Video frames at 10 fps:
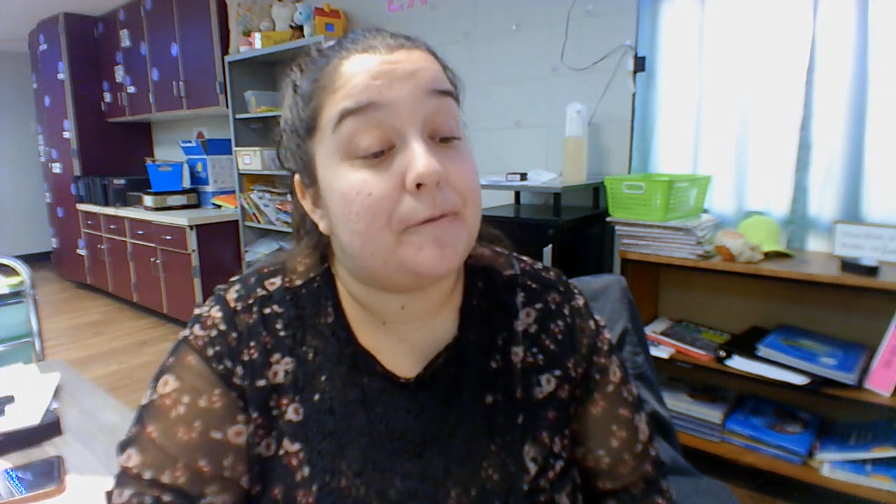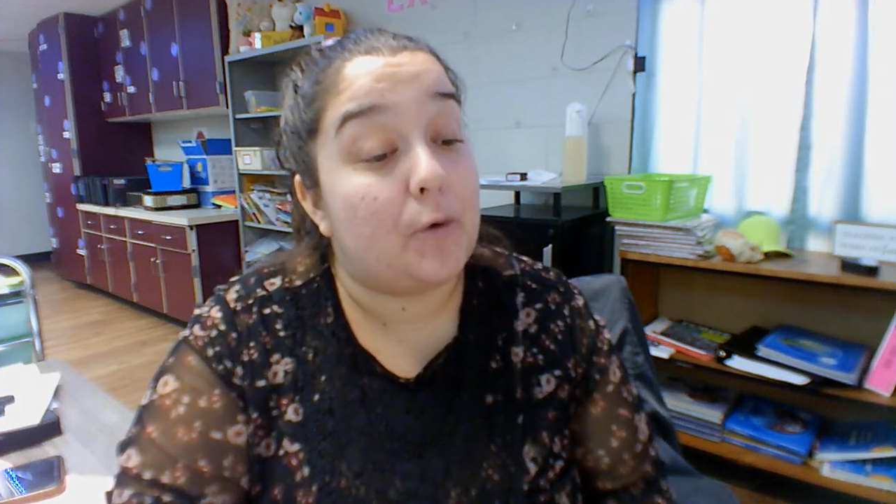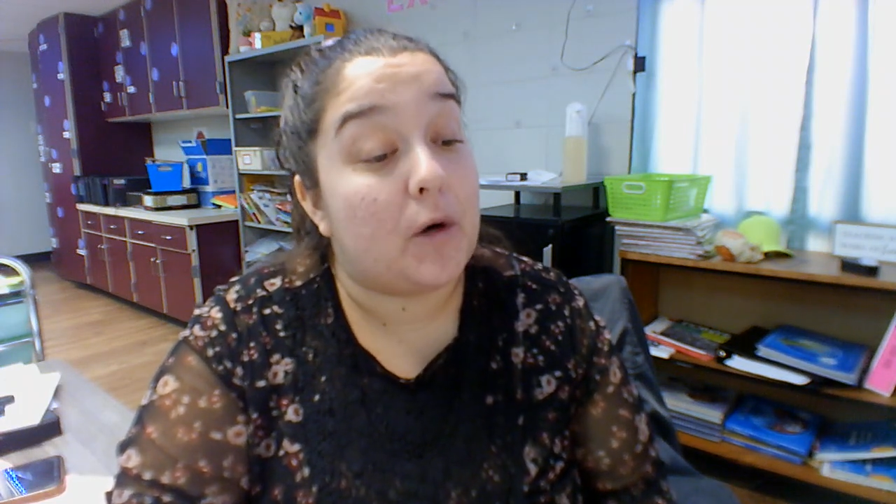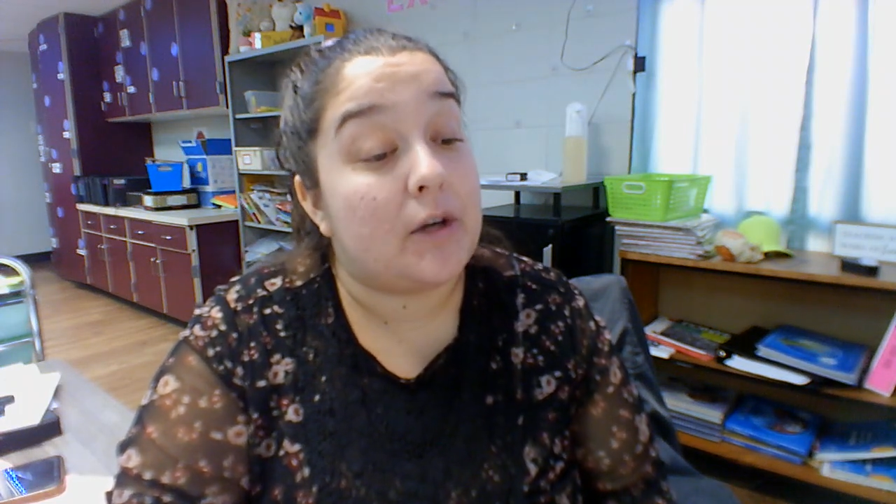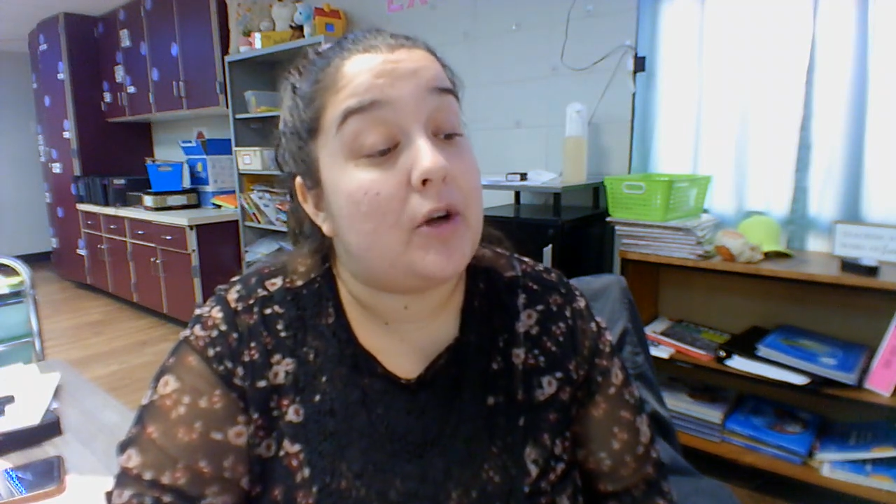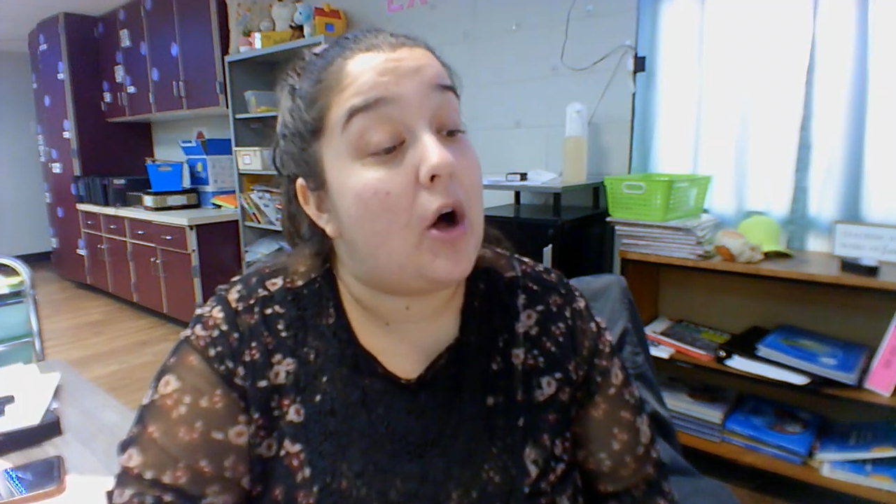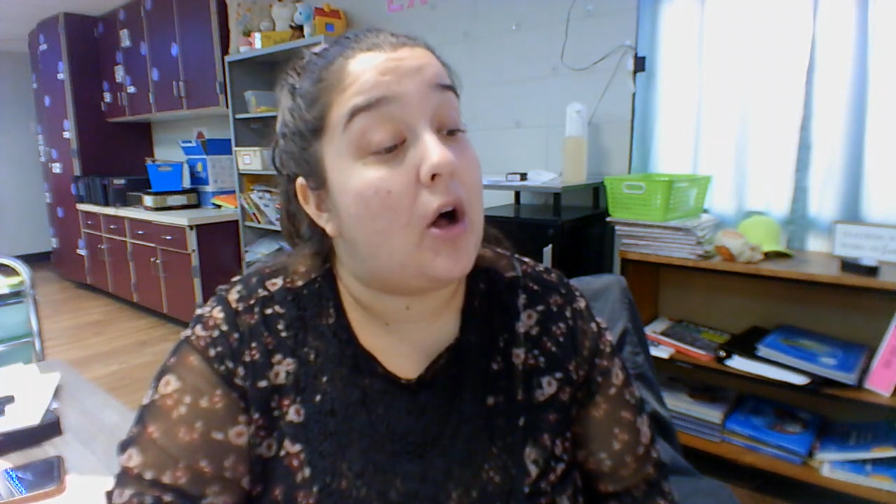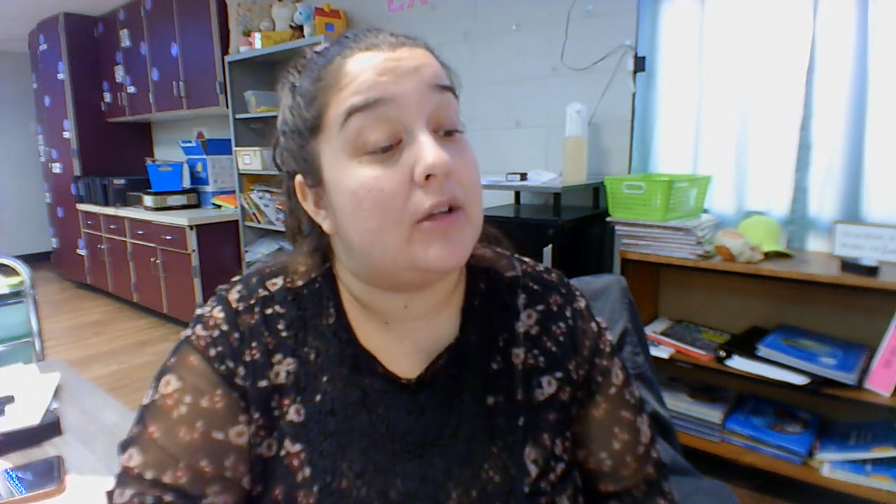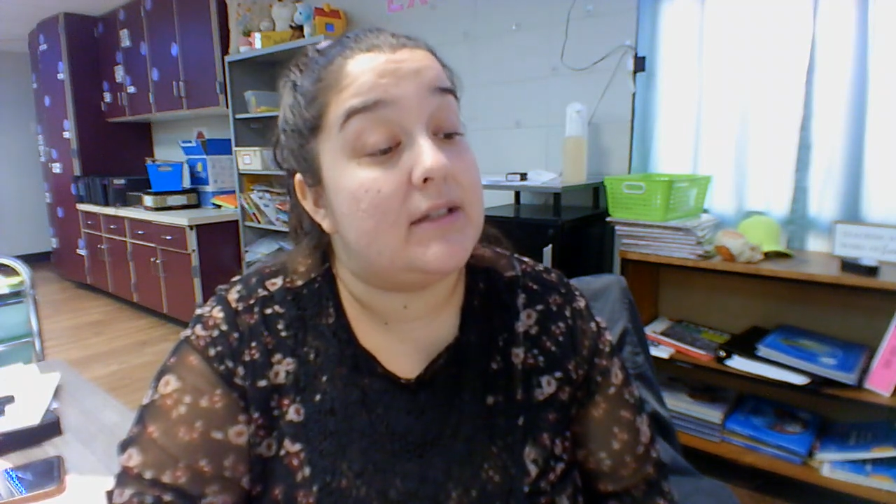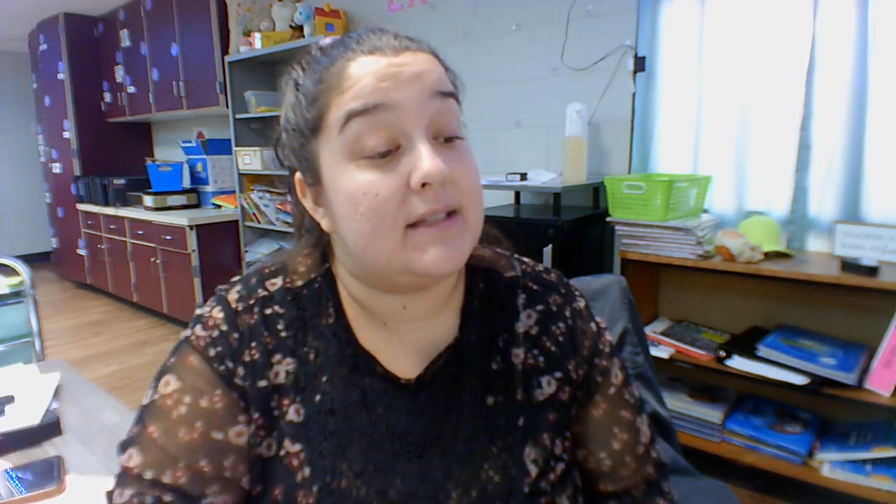Ford
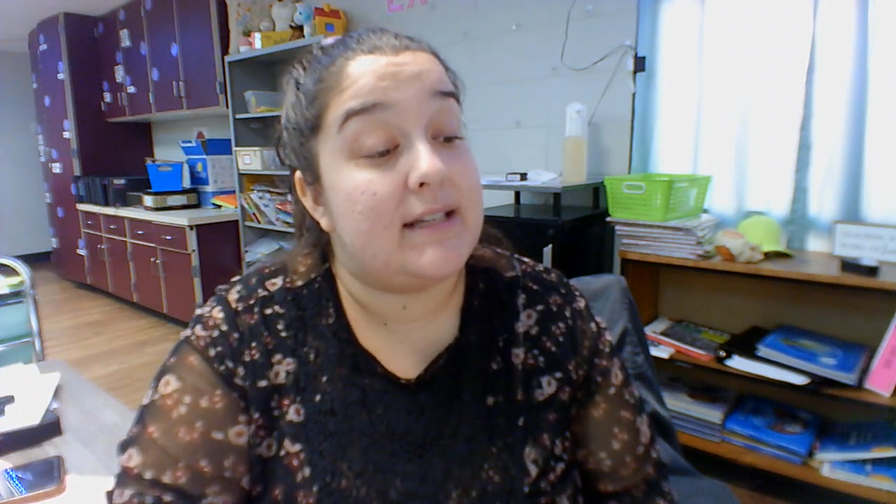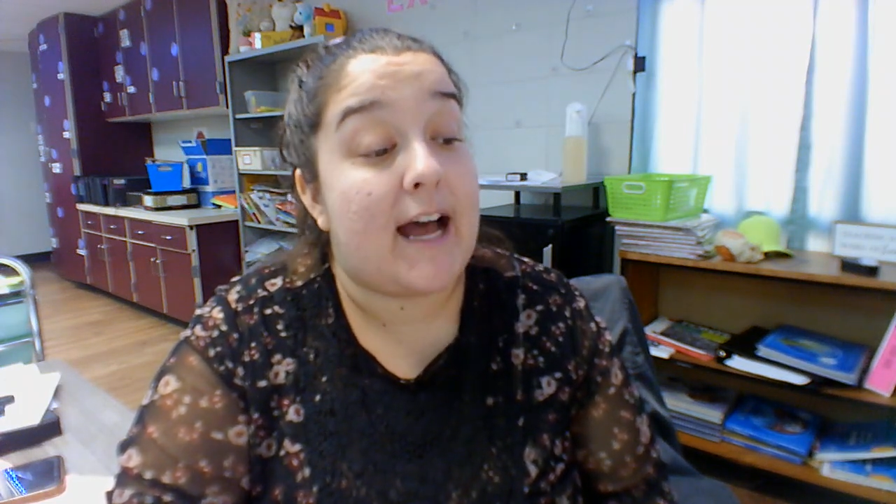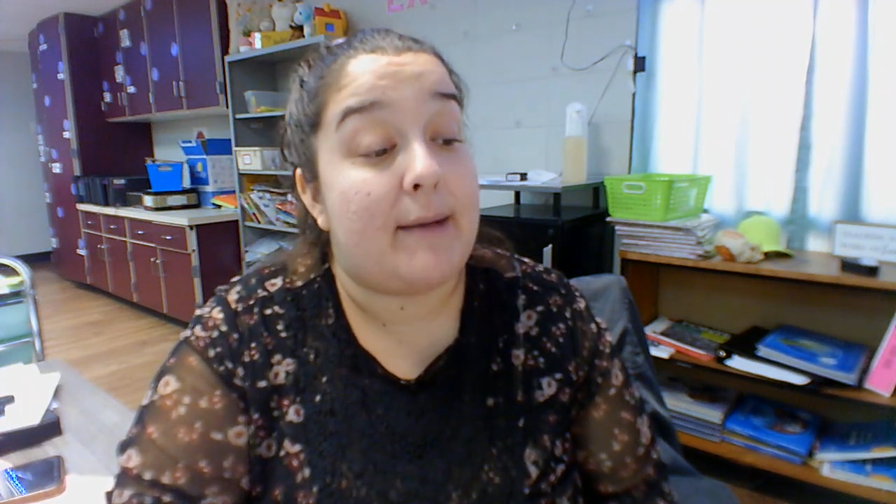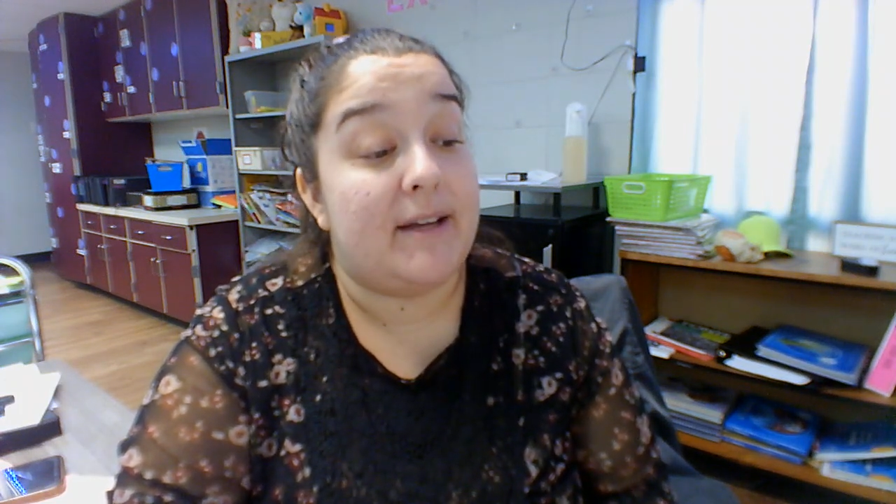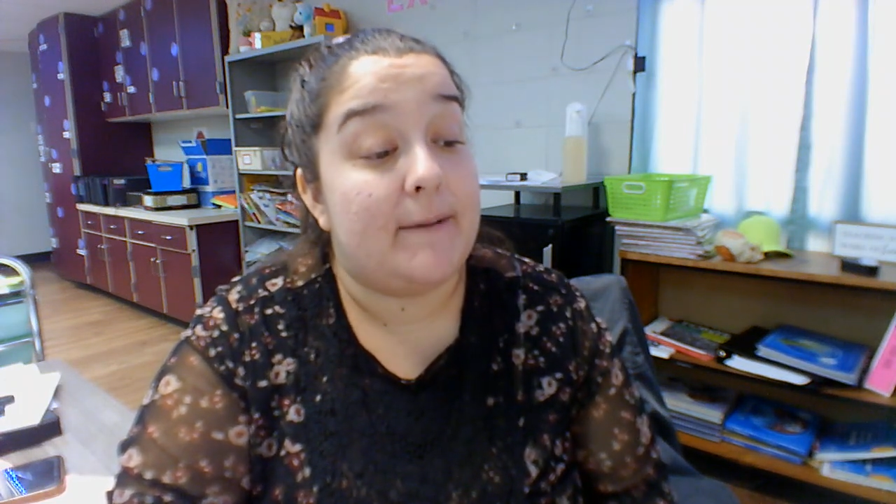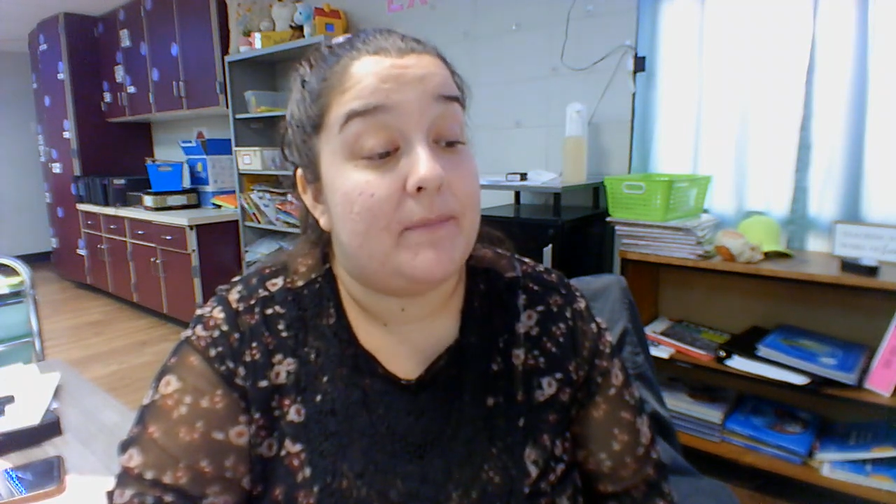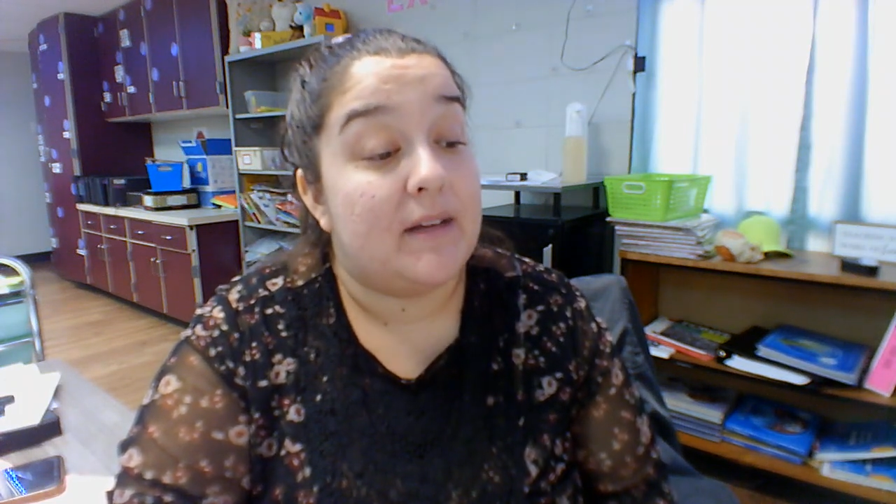called to Abby.